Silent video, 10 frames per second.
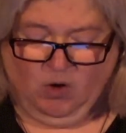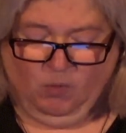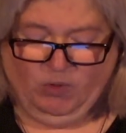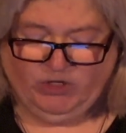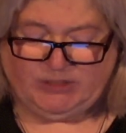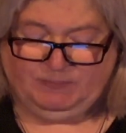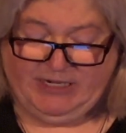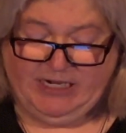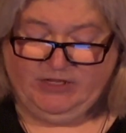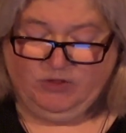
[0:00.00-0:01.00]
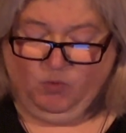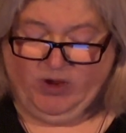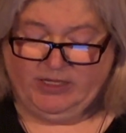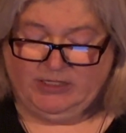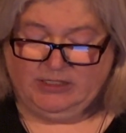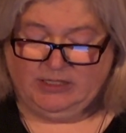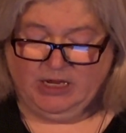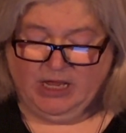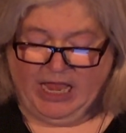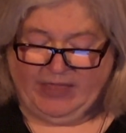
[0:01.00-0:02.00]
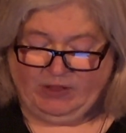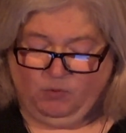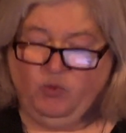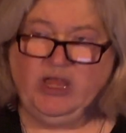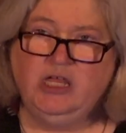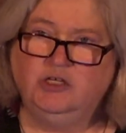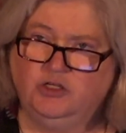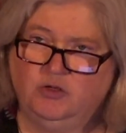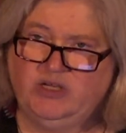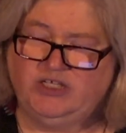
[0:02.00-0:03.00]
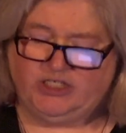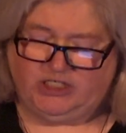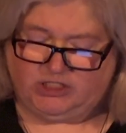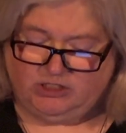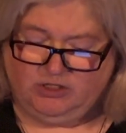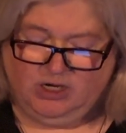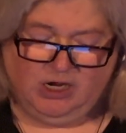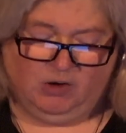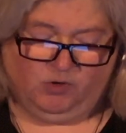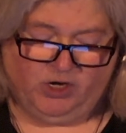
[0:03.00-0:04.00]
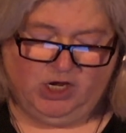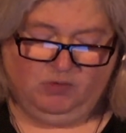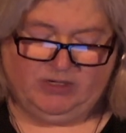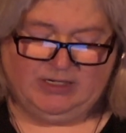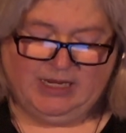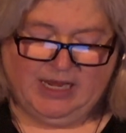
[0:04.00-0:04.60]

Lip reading: We were spitting in the wind, and that we too existed, were human,